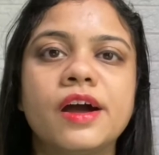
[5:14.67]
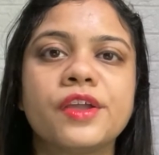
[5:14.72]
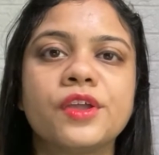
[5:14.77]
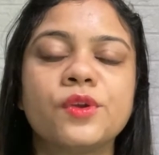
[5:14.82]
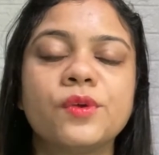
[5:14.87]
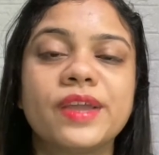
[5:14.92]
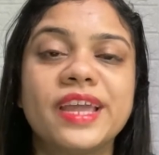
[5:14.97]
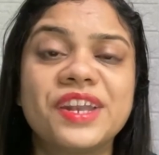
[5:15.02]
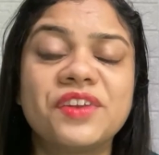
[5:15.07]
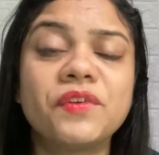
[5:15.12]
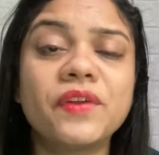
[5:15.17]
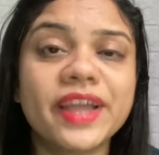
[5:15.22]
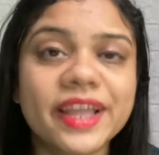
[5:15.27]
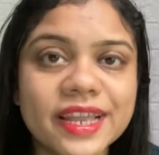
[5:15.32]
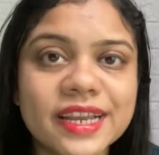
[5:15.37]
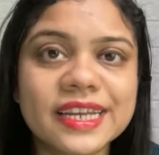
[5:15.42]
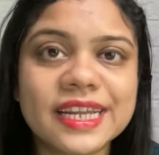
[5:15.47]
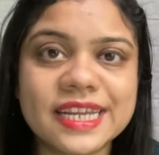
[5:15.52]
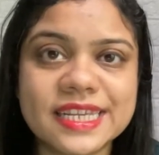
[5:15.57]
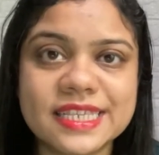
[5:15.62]
get
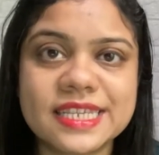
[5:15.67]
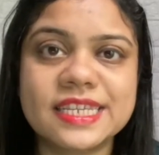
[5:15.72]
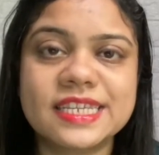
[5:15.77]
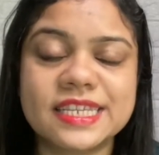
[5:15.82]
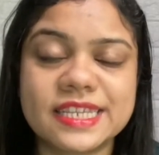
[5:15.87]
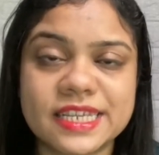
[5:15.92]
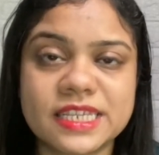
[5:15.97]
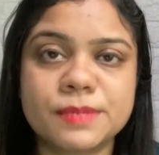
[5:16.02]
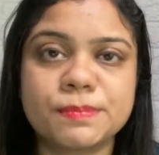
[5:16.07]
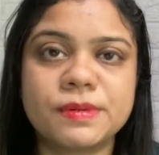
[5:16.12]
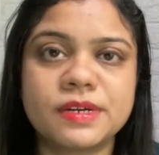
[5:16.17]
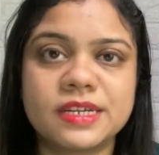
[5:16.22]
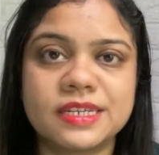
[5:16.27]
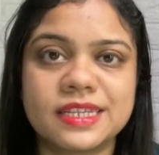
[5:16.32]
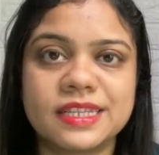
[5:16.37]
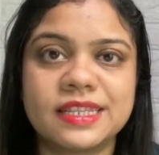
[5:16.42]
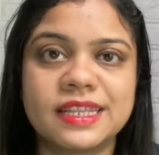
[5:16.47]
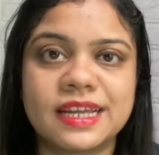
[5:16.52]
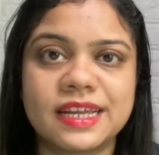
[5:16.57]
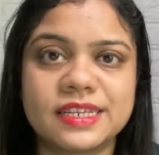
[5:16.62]
recognized as an expert
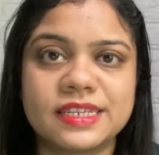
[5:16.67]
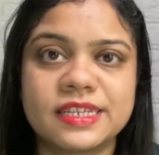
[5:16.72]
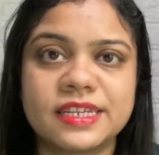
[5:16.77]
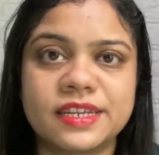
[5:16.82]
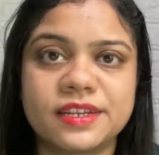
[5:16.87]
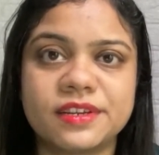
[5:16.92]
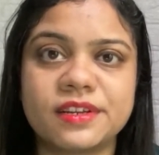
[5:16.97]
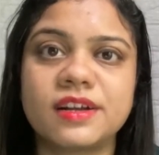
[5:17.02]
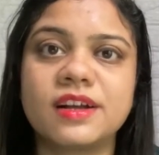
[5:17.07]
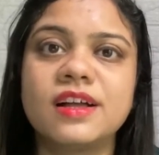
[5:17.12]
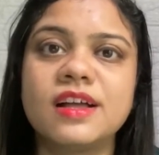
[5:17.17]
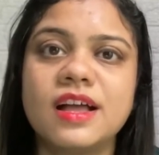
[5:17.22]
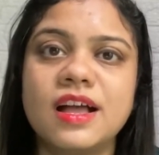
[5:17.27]
in that area.